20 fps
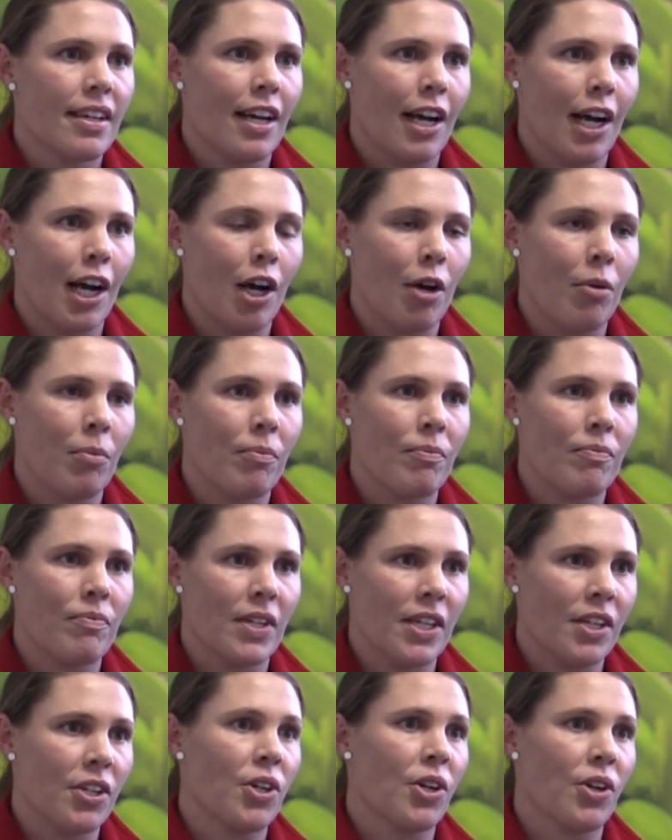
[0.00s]

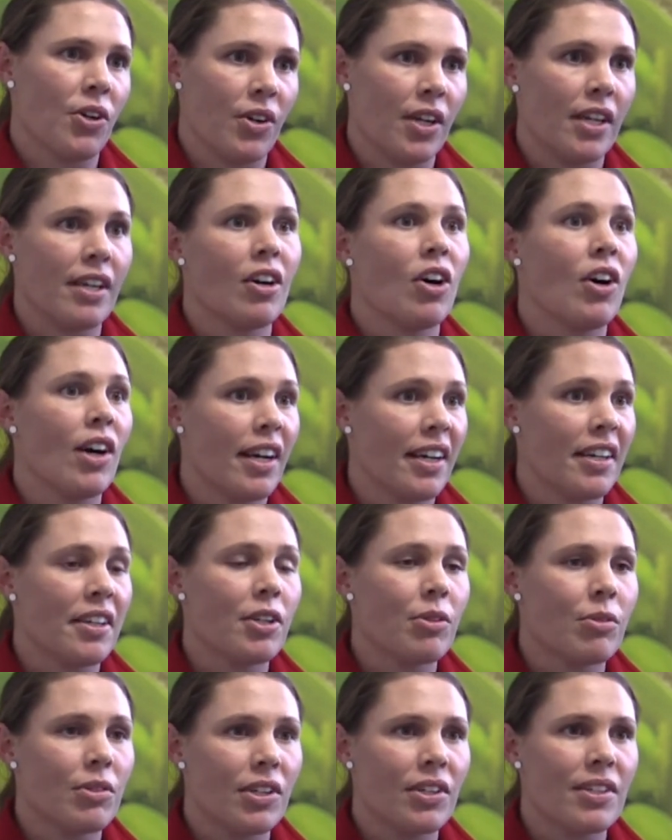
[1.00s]
incurring higher
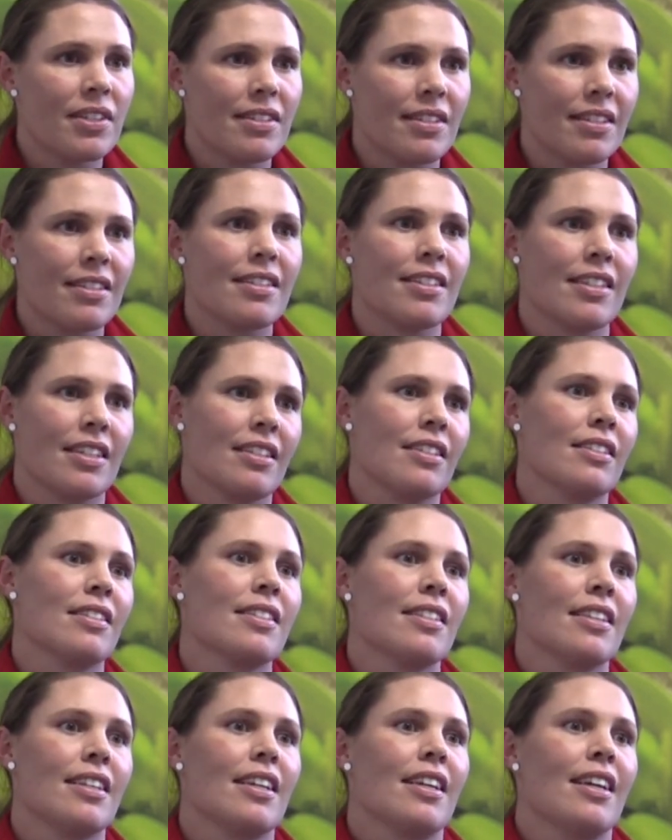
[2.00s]
yield losses and